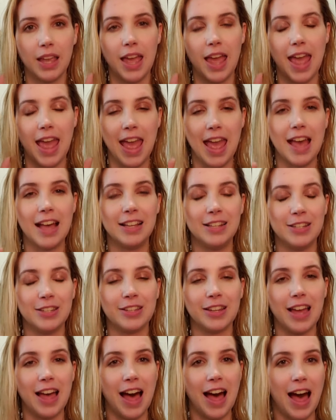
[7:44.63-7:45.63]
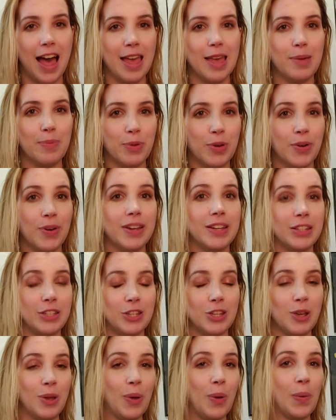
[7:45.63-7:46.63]
and I am going
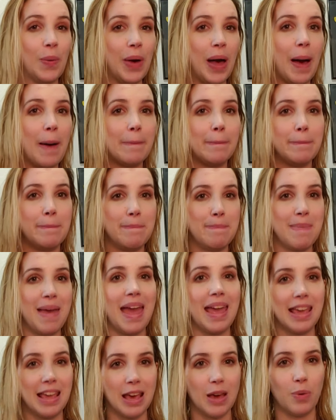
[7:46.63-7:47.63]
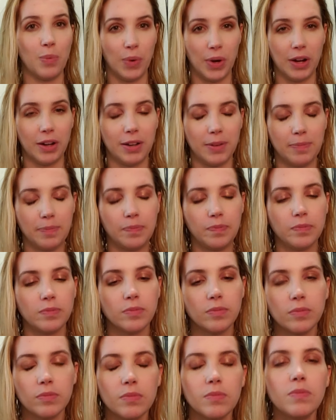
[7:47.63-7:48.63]
to make it work.
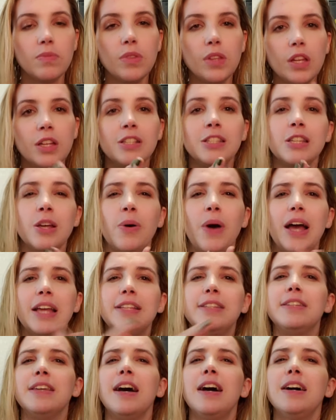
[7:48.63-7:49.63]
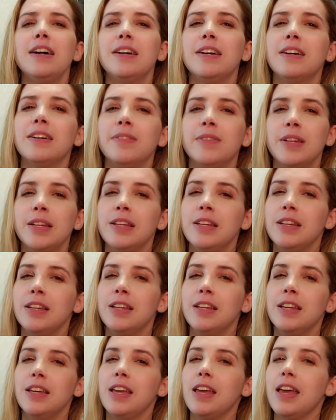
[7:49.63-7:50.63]
So I dug
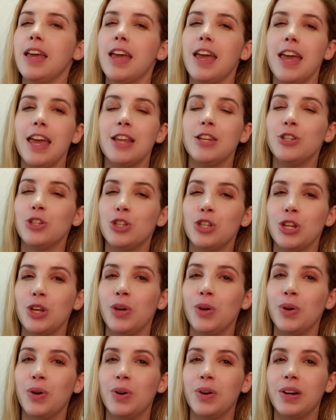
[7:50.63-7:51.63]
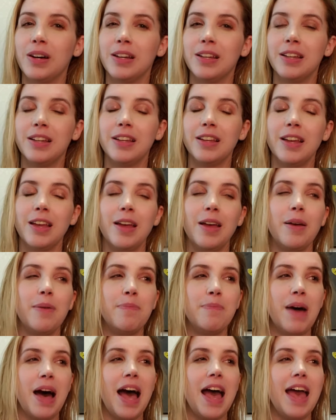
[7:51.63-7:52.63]
into
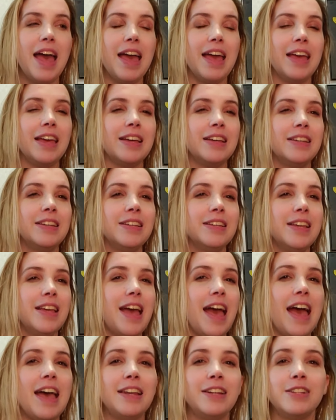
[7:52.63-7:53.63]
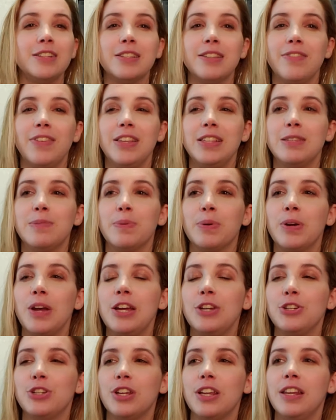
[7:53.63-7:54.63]
my annals of
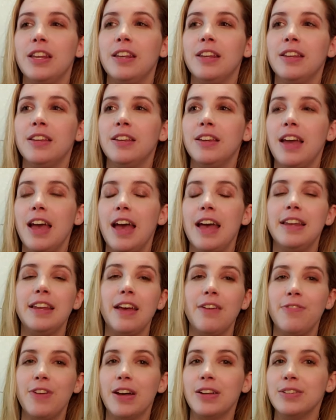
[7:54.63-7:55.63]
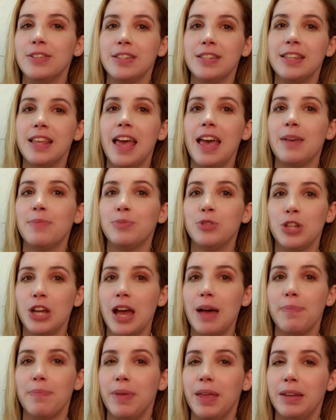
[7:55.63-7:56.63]
inspiration and I found Sam
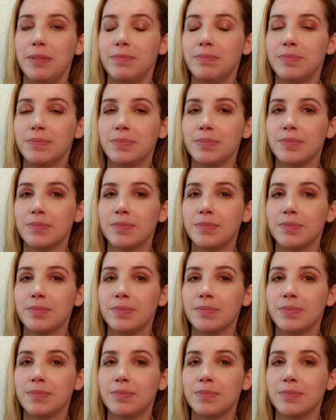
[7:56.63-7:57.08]
Chapman